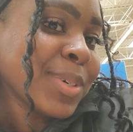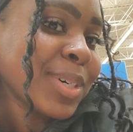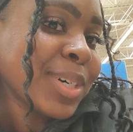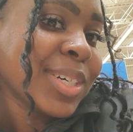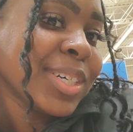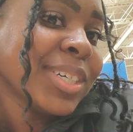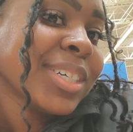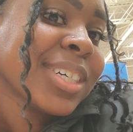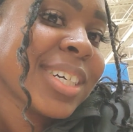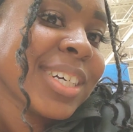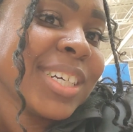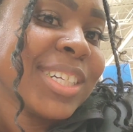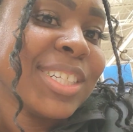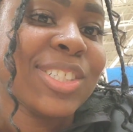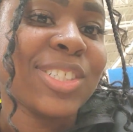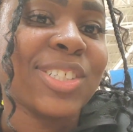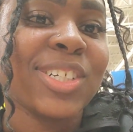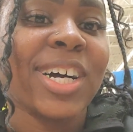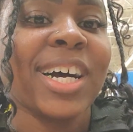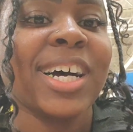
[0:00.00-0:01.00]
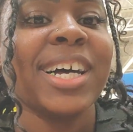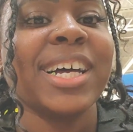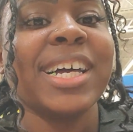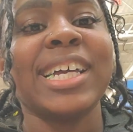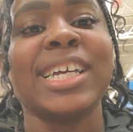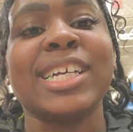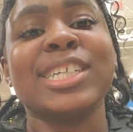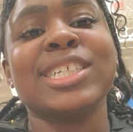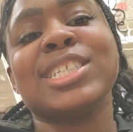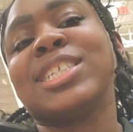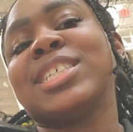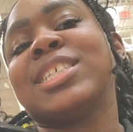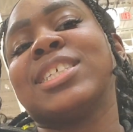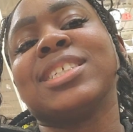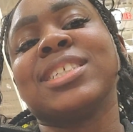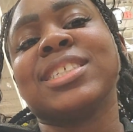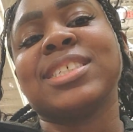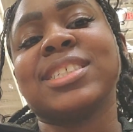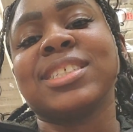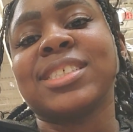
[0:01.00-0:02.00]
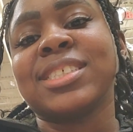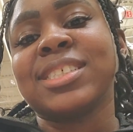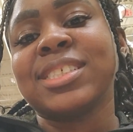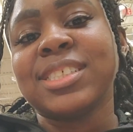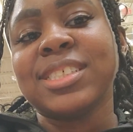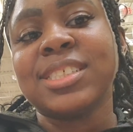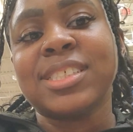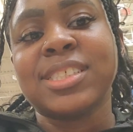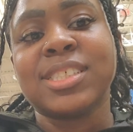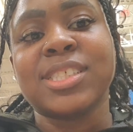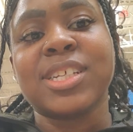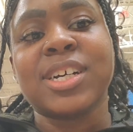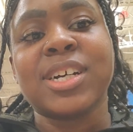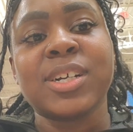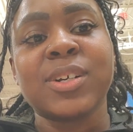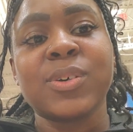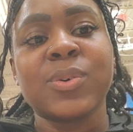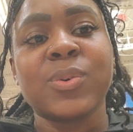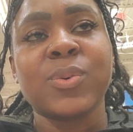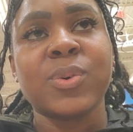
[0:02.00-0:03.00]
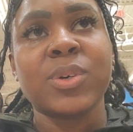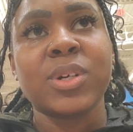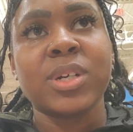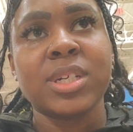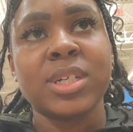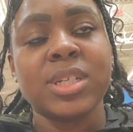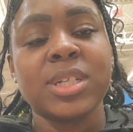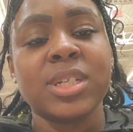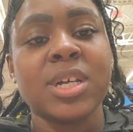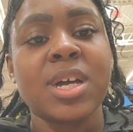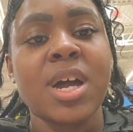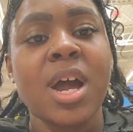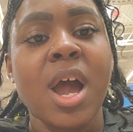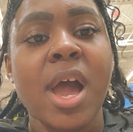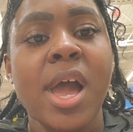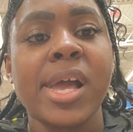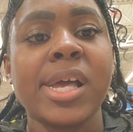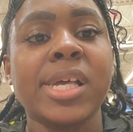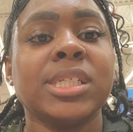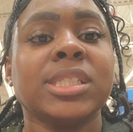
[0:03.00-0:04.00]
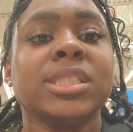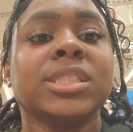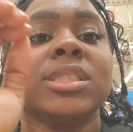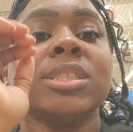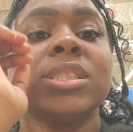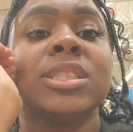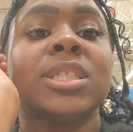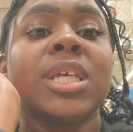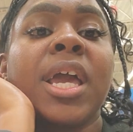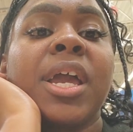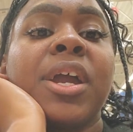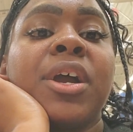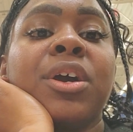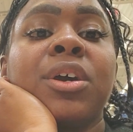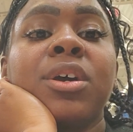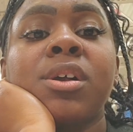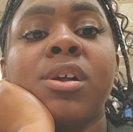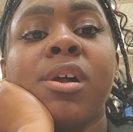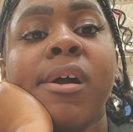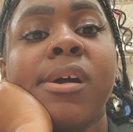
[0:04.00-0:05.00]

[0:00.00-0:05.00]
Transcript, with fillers: cook and try to start on this hair.